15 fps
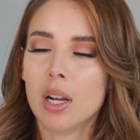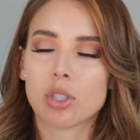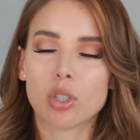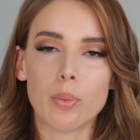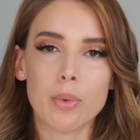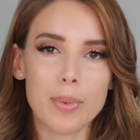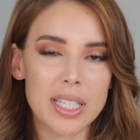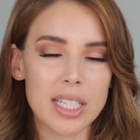
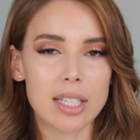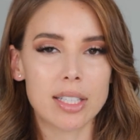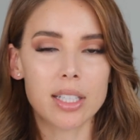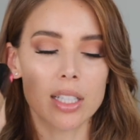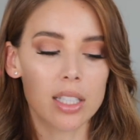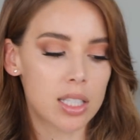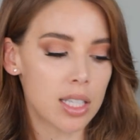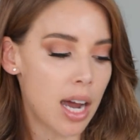So I'm gonna be
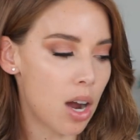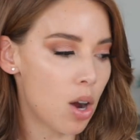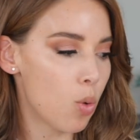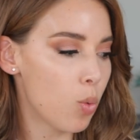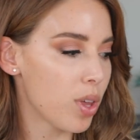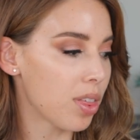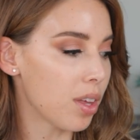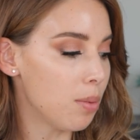testing this
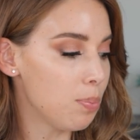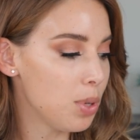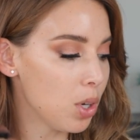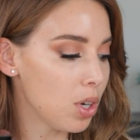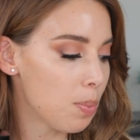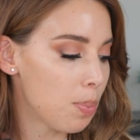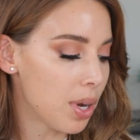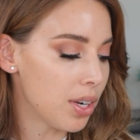out with a
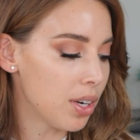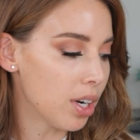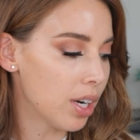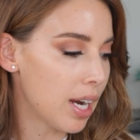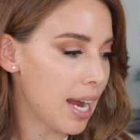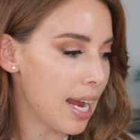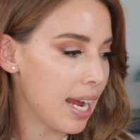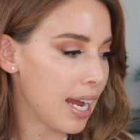beauty
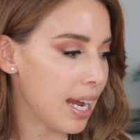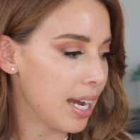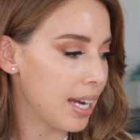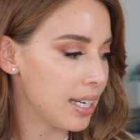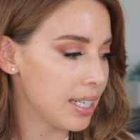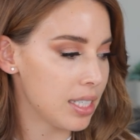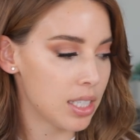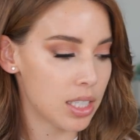blender
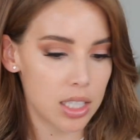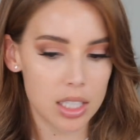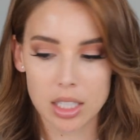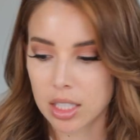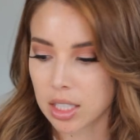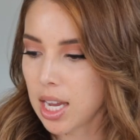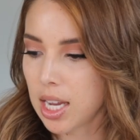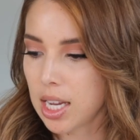and
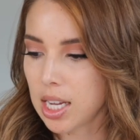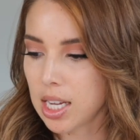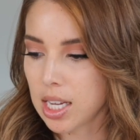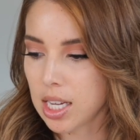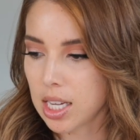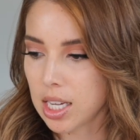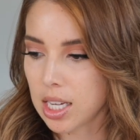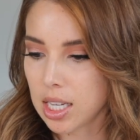
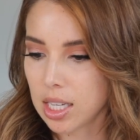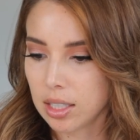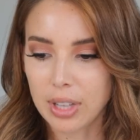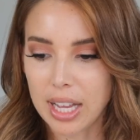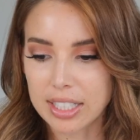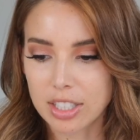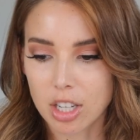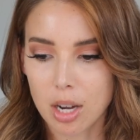a
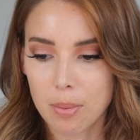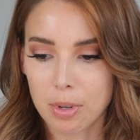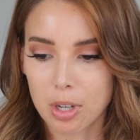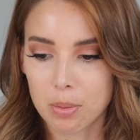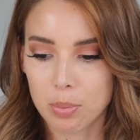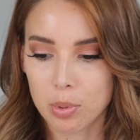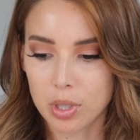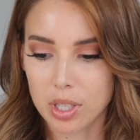flat top
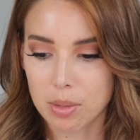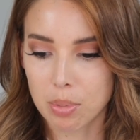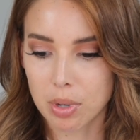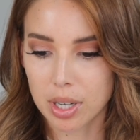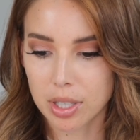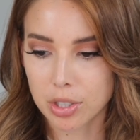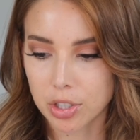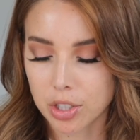kabuki
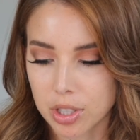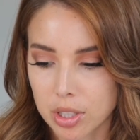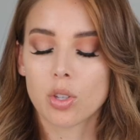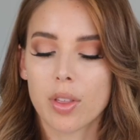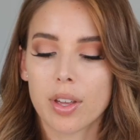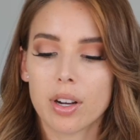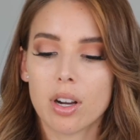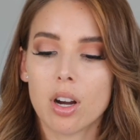brush.
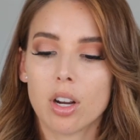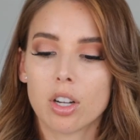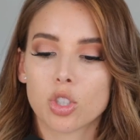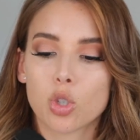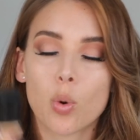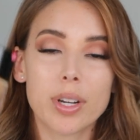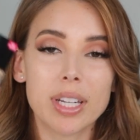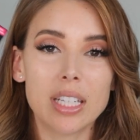So there are
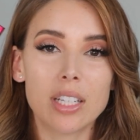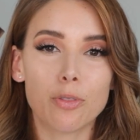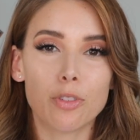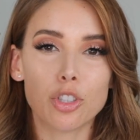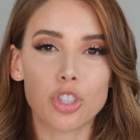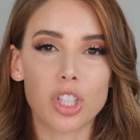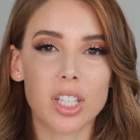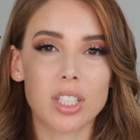20
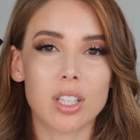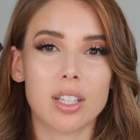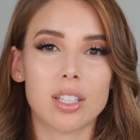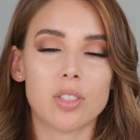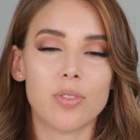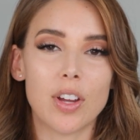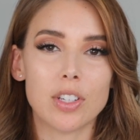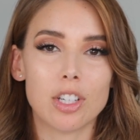different shades of
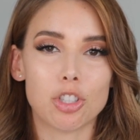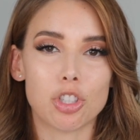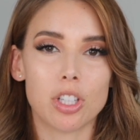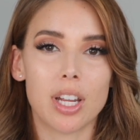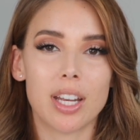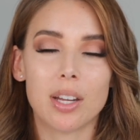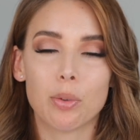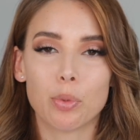this
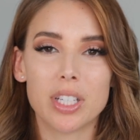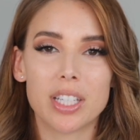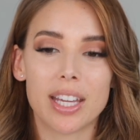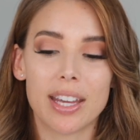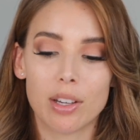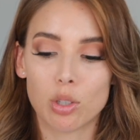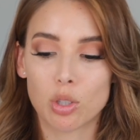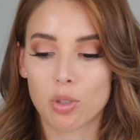foundation and it
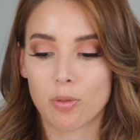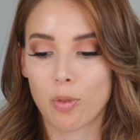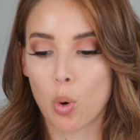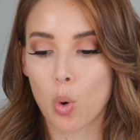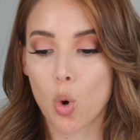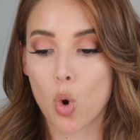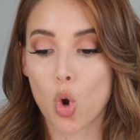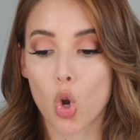retails
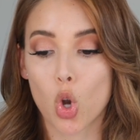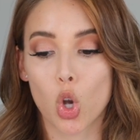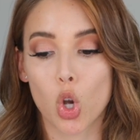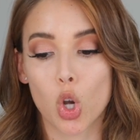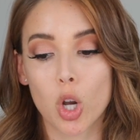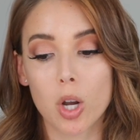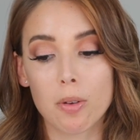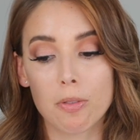
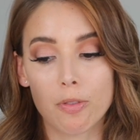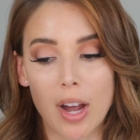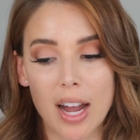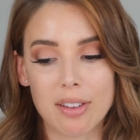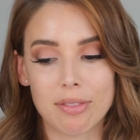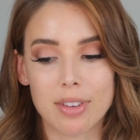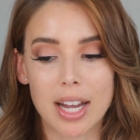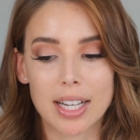for
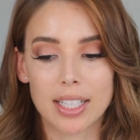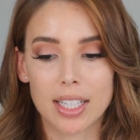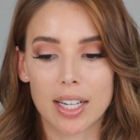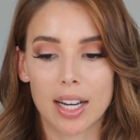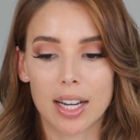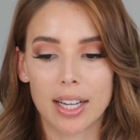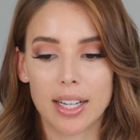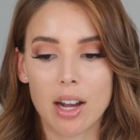$5.99
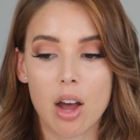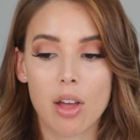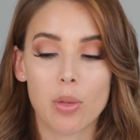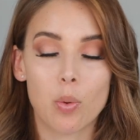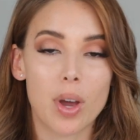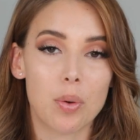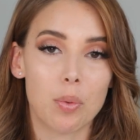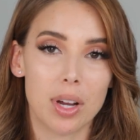on
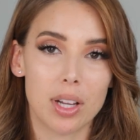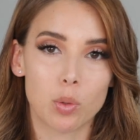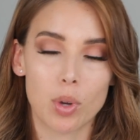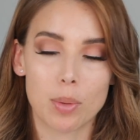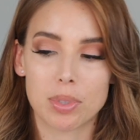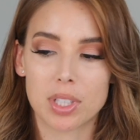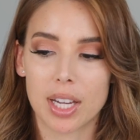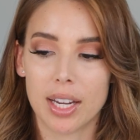the Wet and Wild
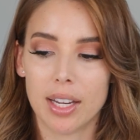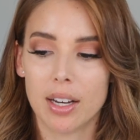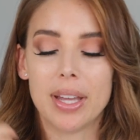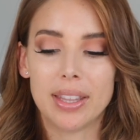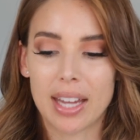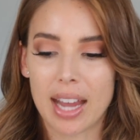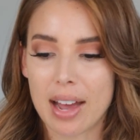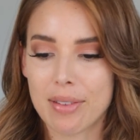website,
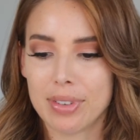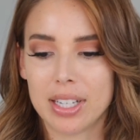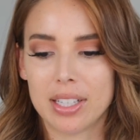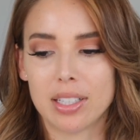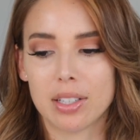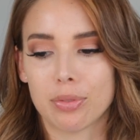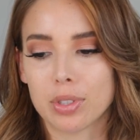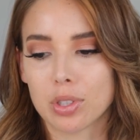and they have it
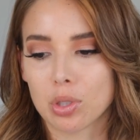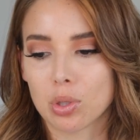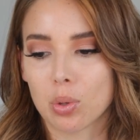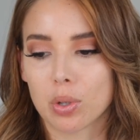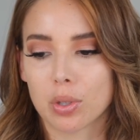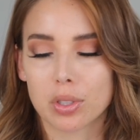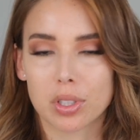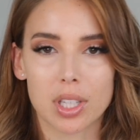at different
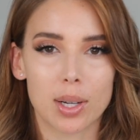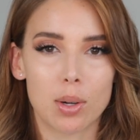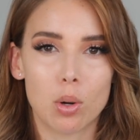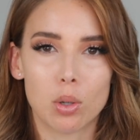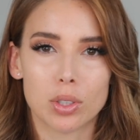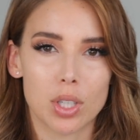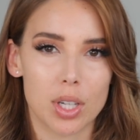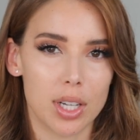stores like
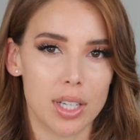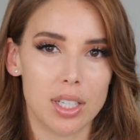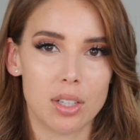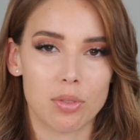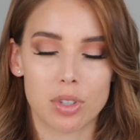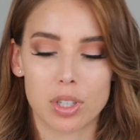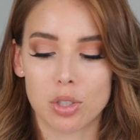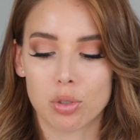Ulta and
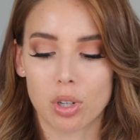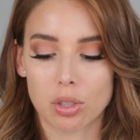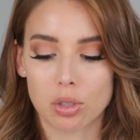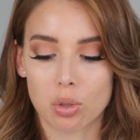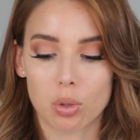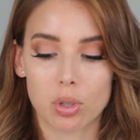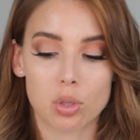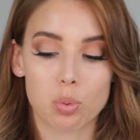different
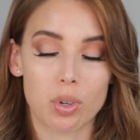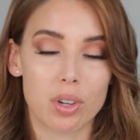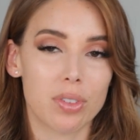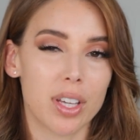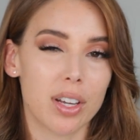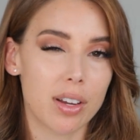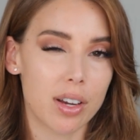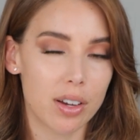drugstores wherever
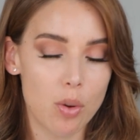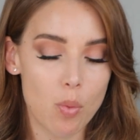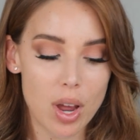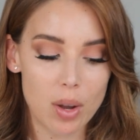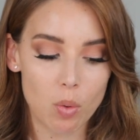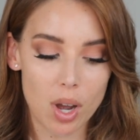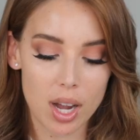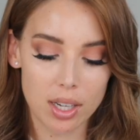they carry
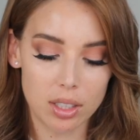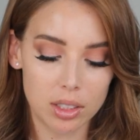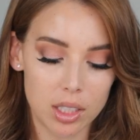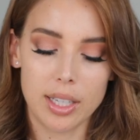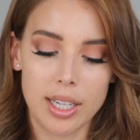Wet and Wild.